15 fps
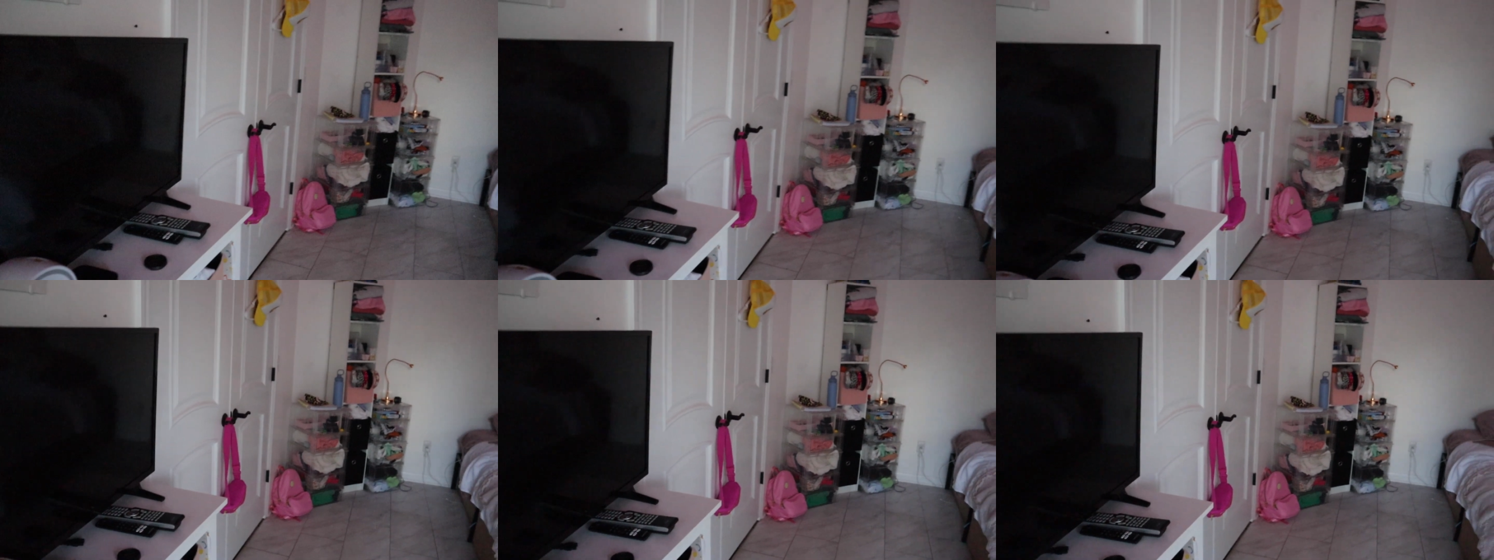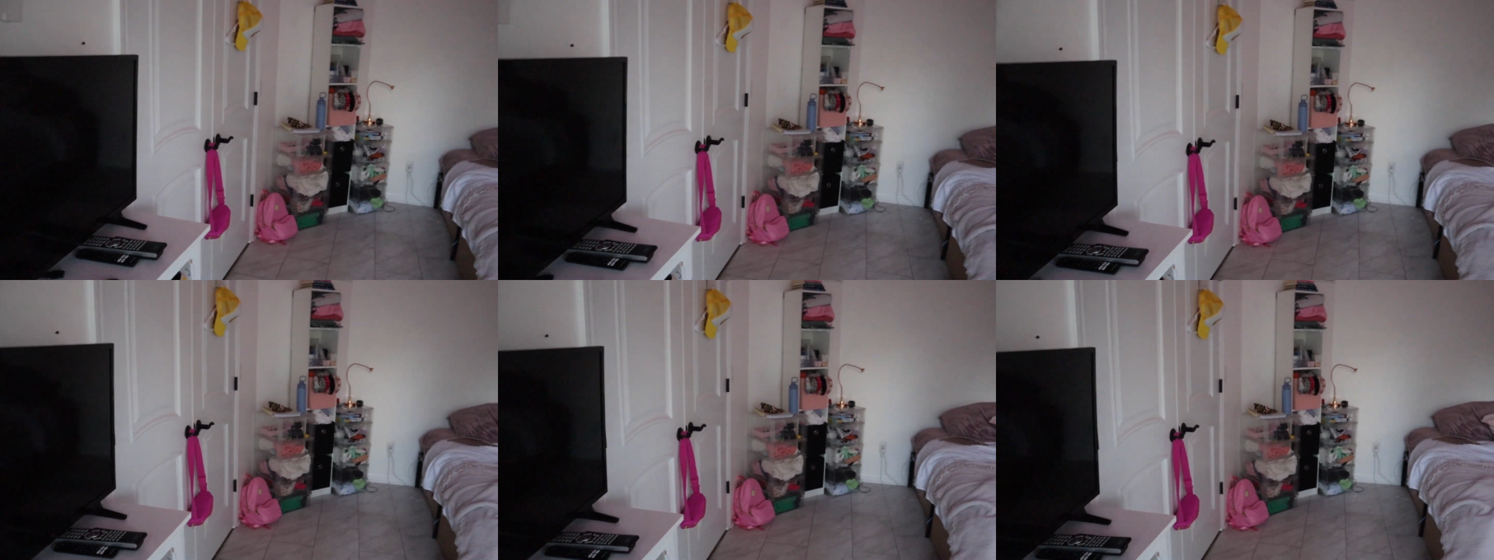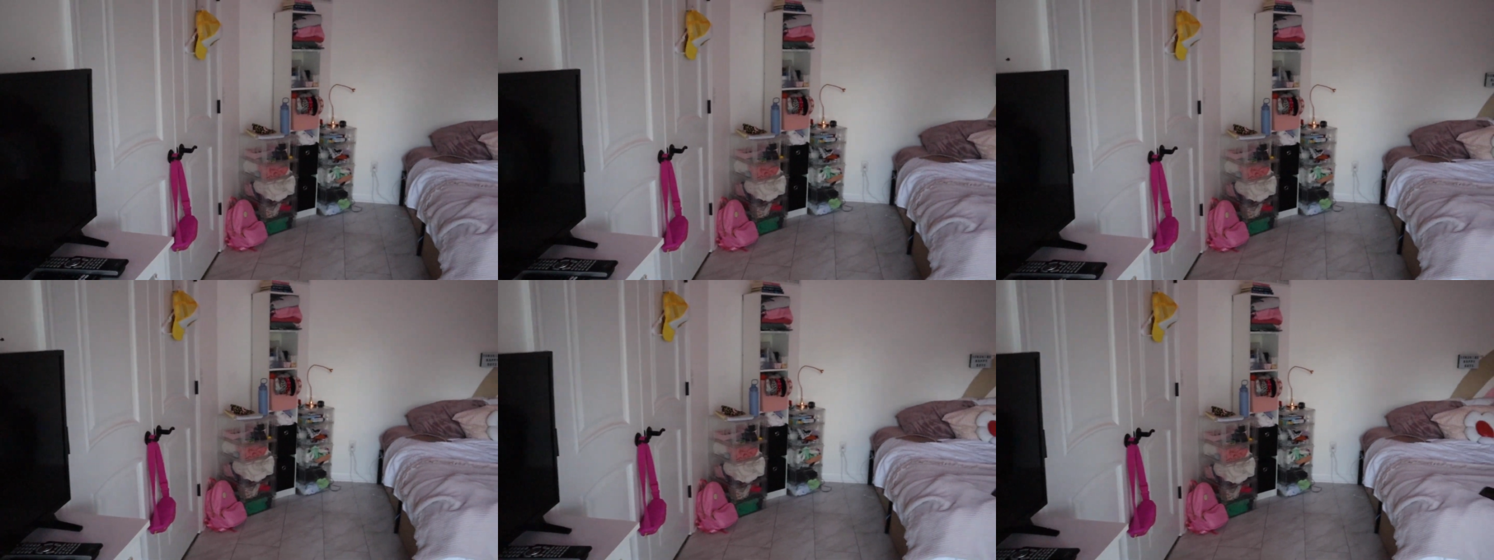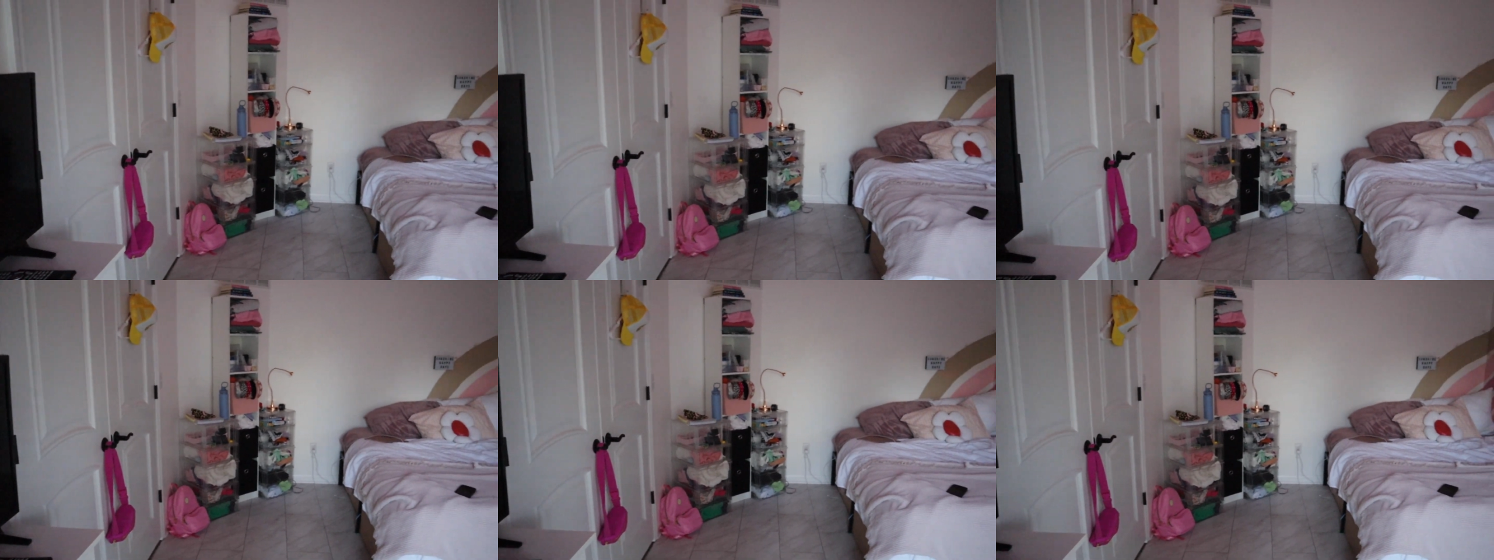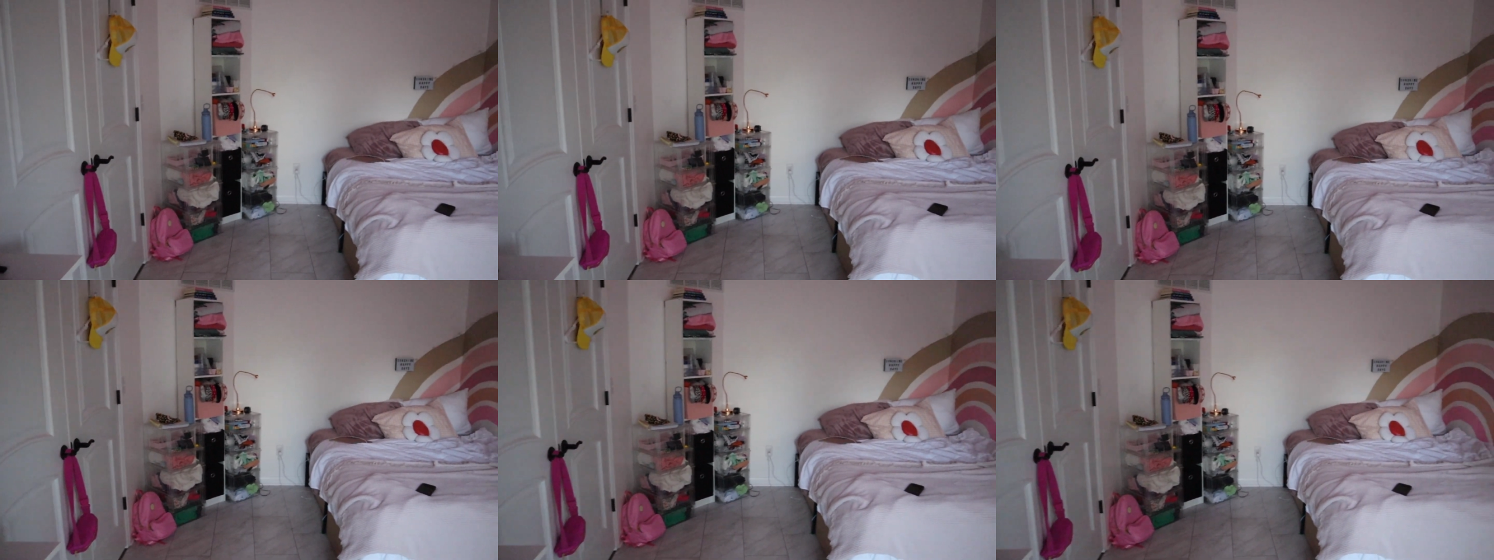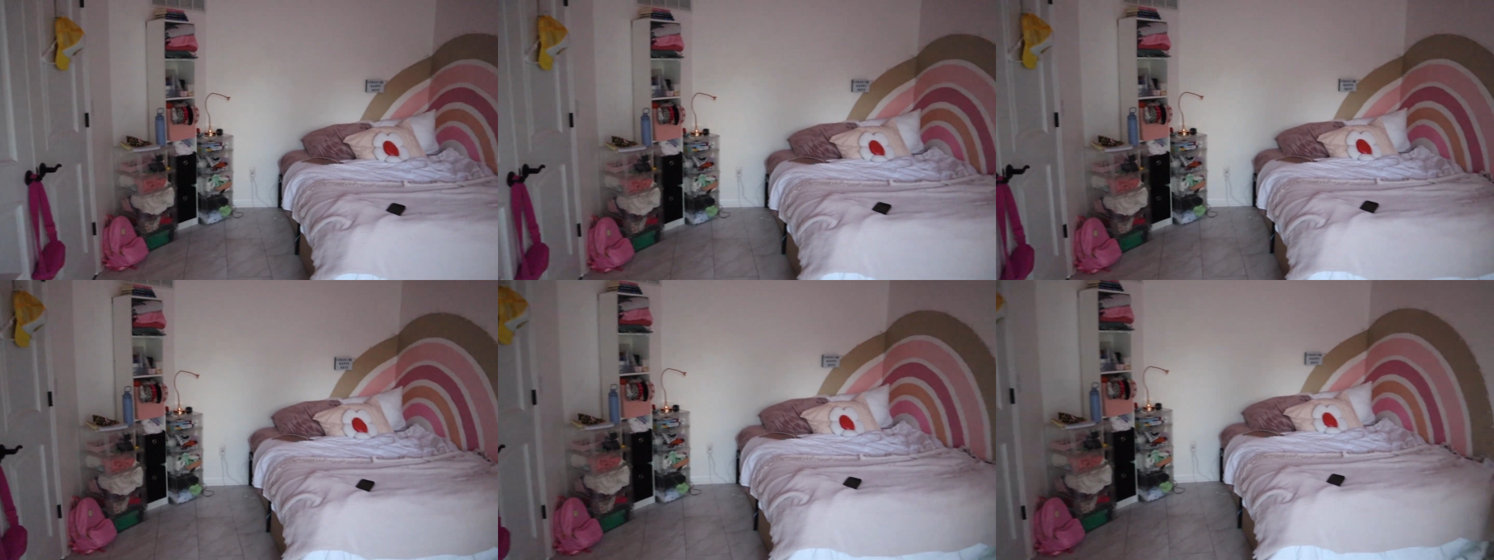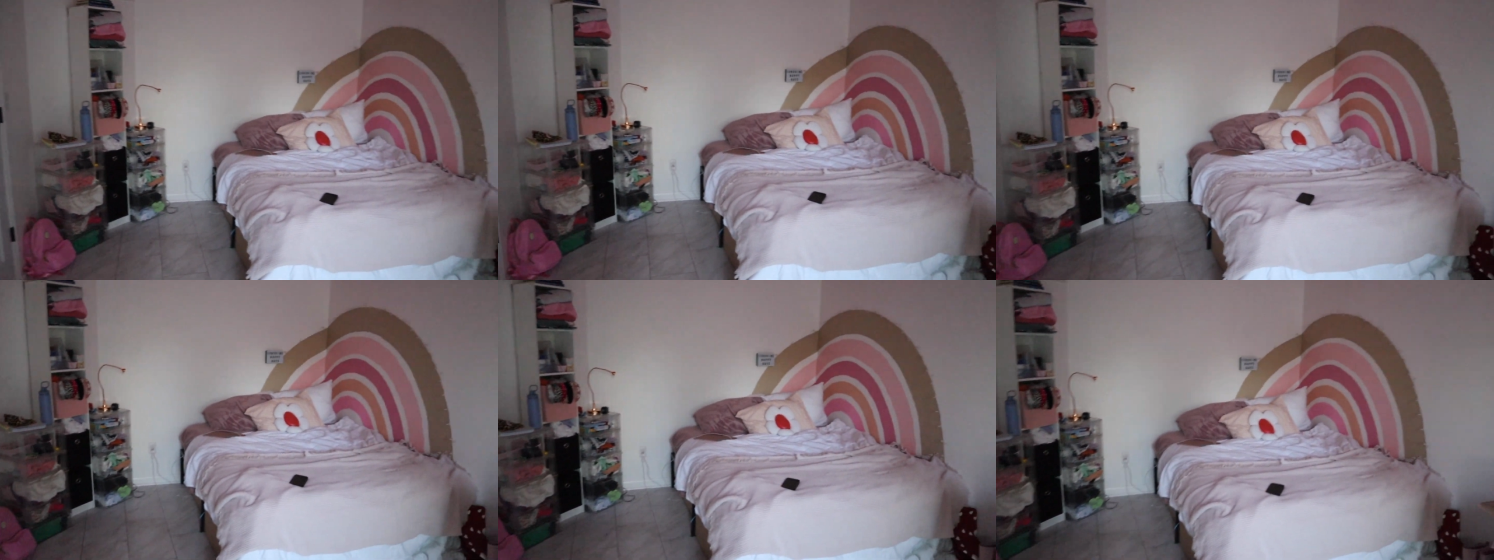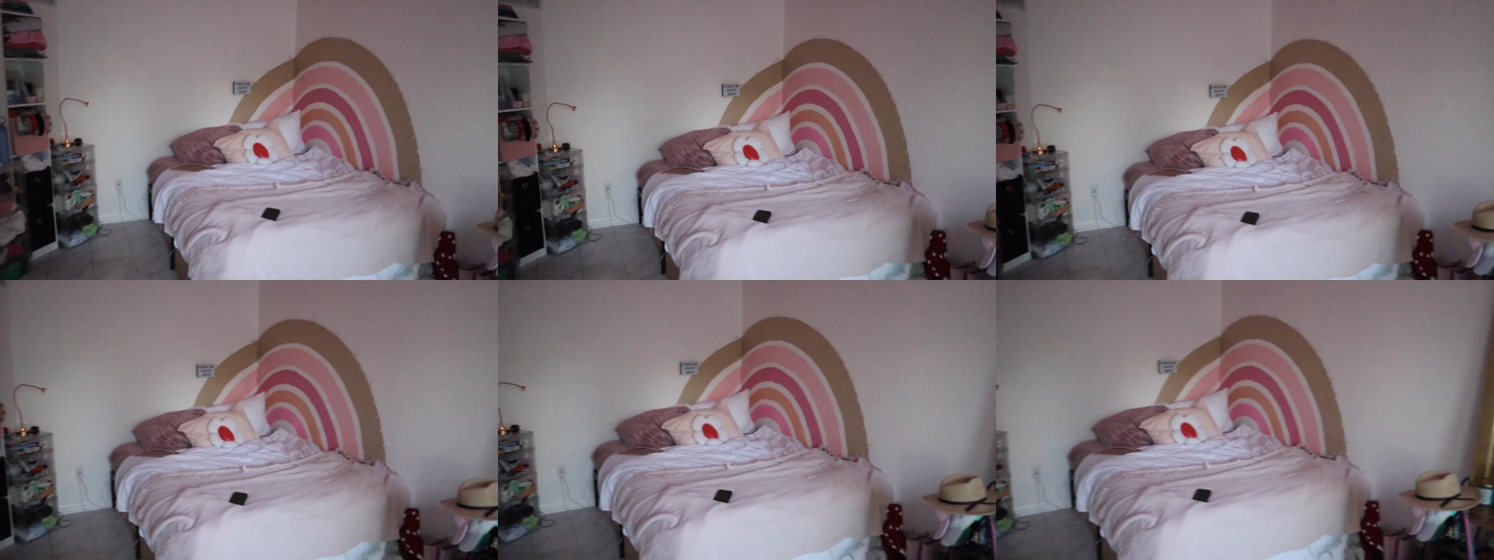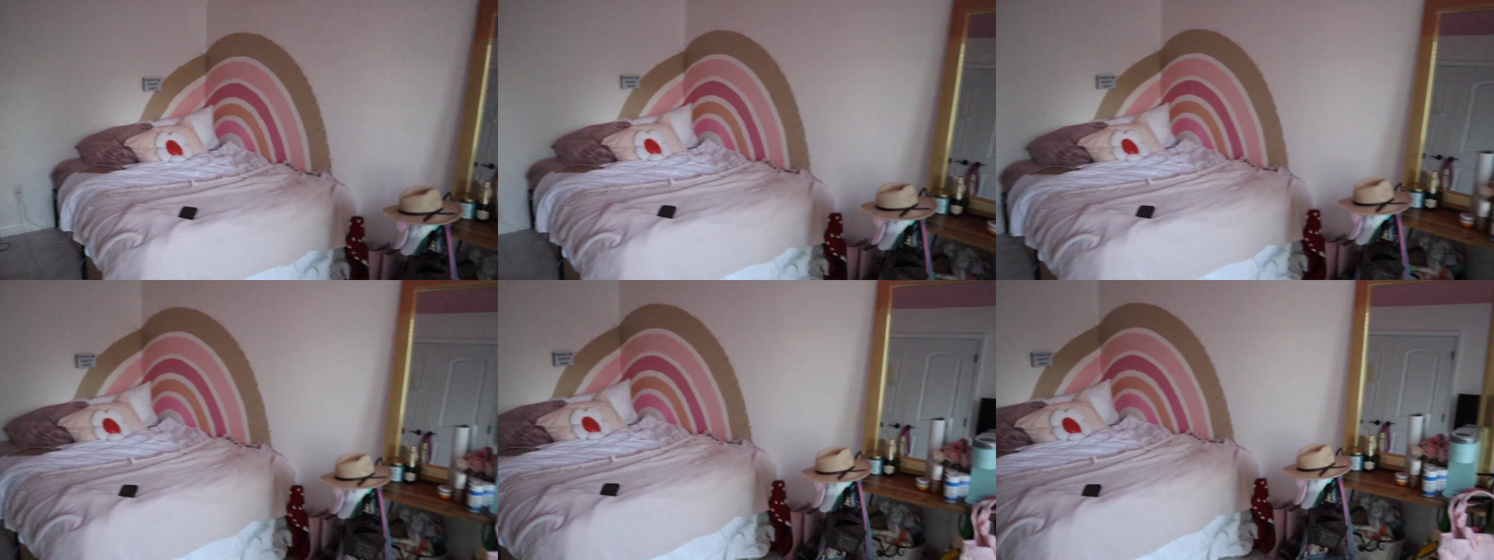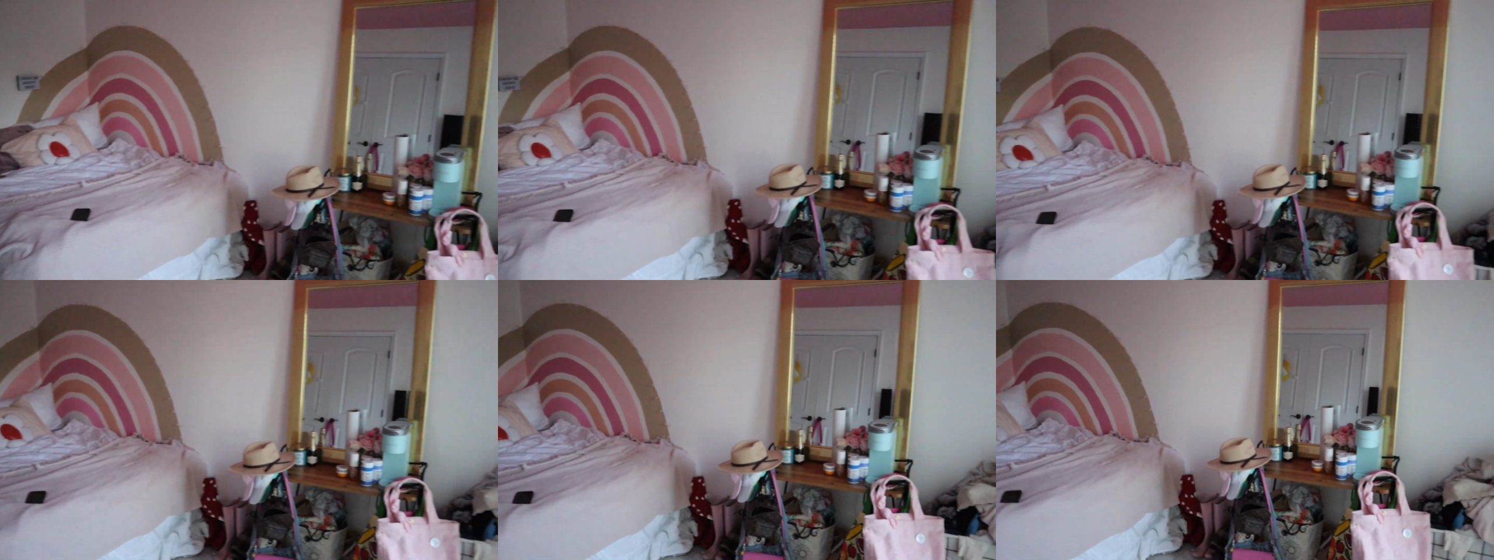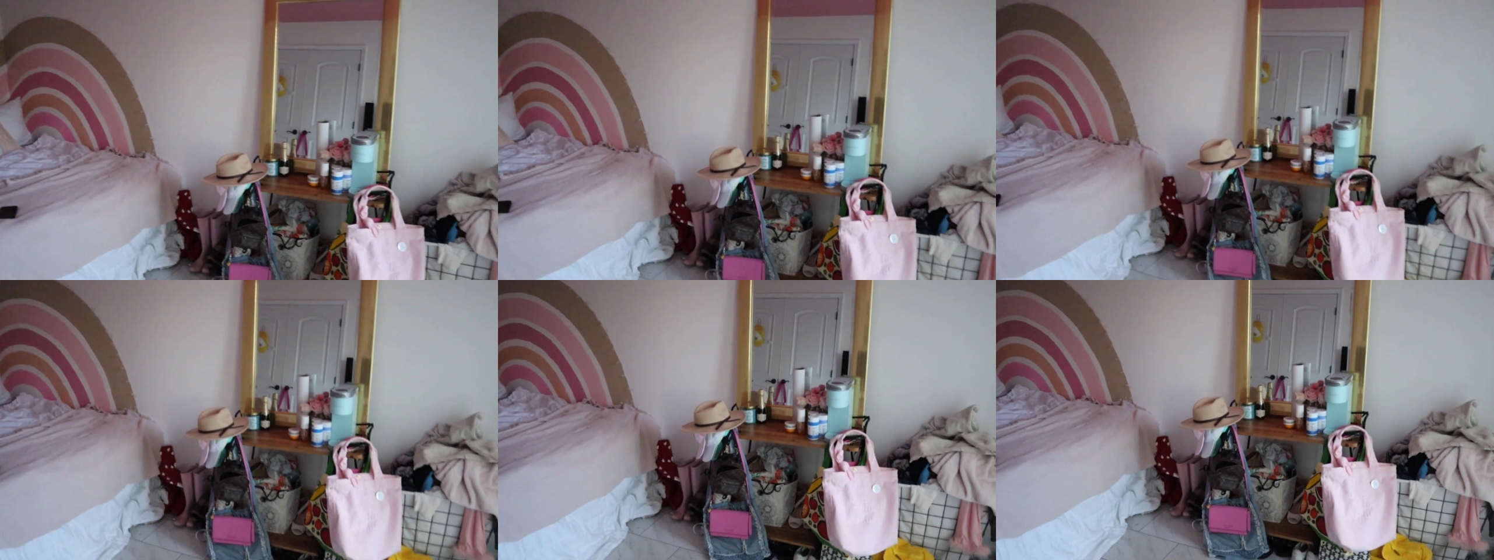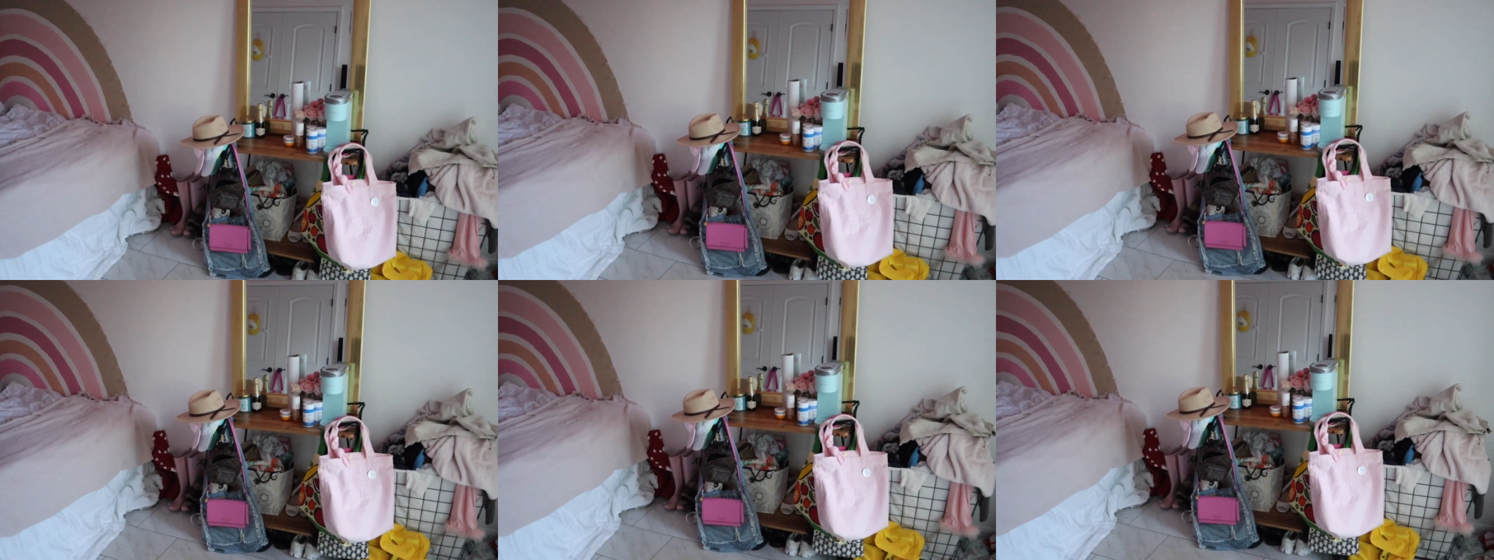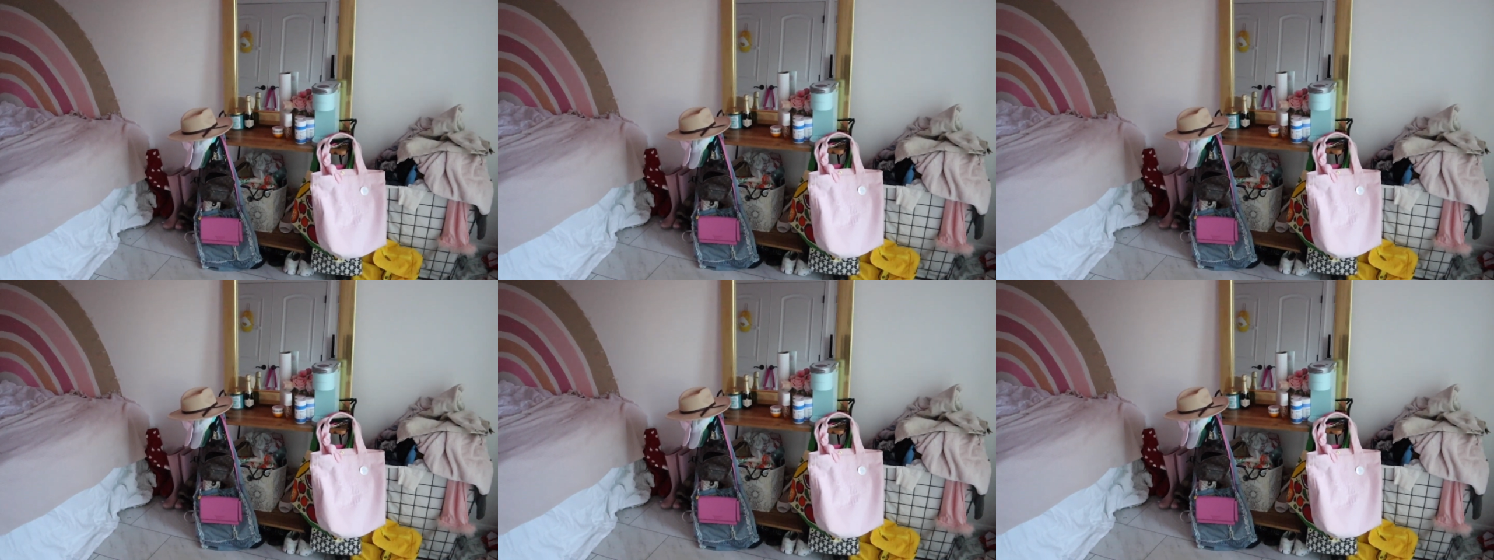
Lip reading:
No face is visible, so there are no lips to read.